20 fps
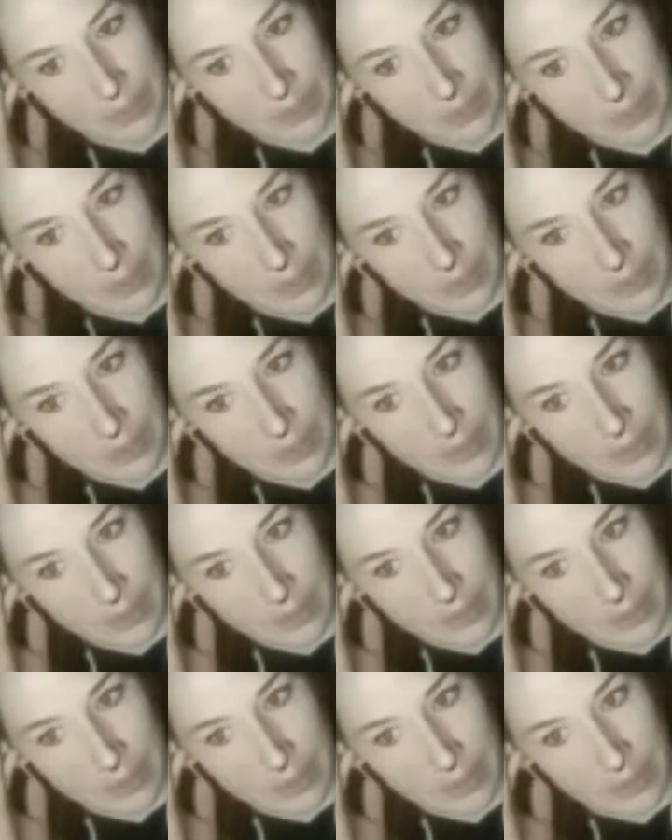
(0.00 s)
in
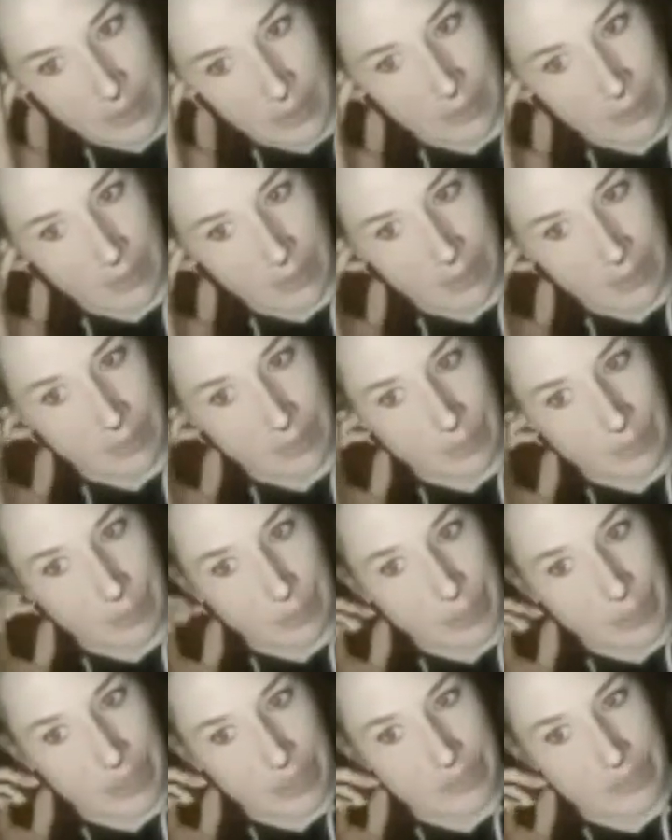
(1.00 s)
messing with
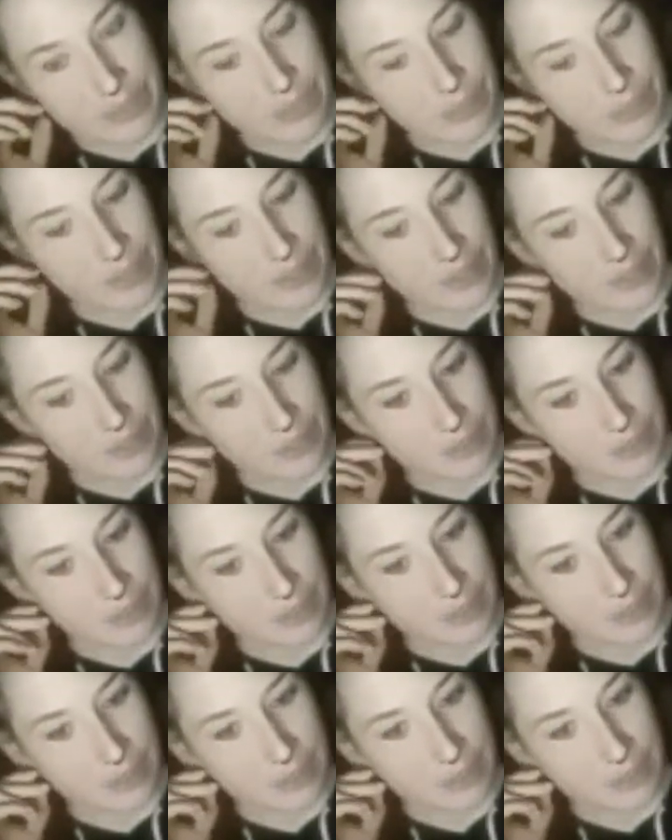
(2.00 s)
us,
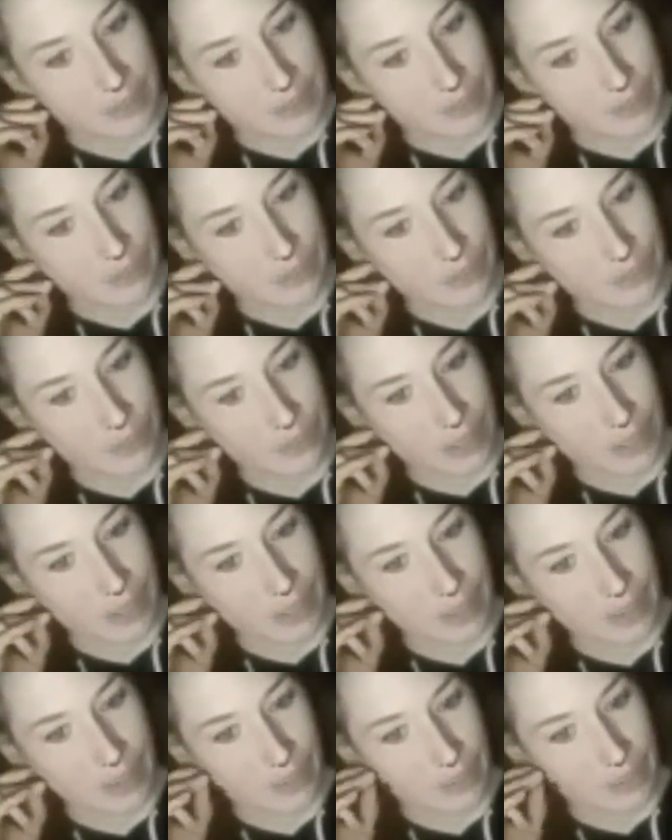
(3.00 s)
like
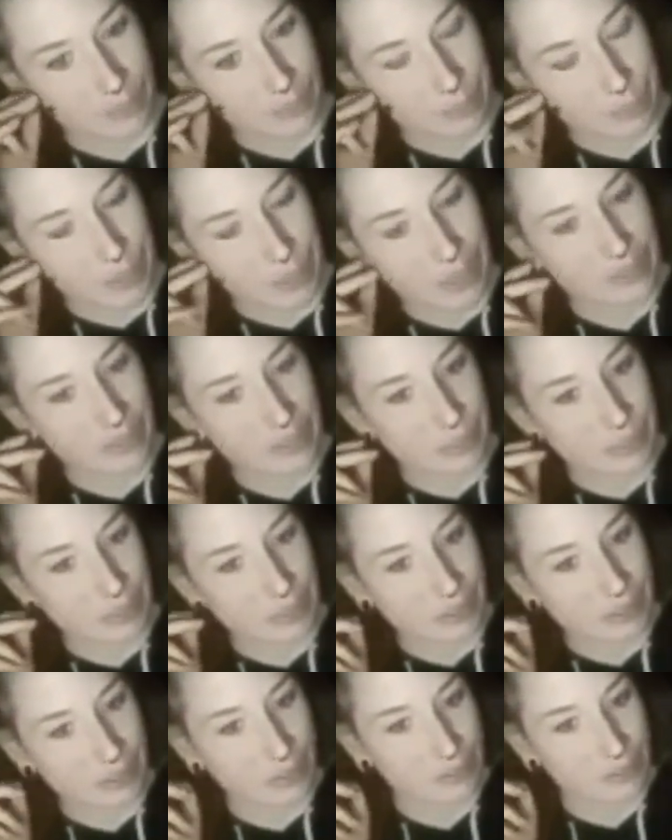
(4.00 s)
messing with us just for
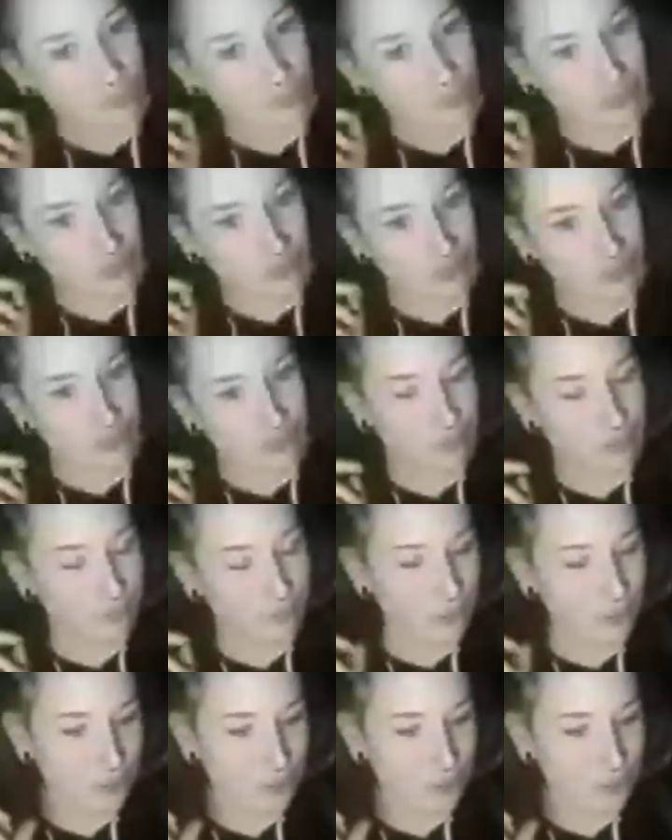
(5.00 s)
the sake of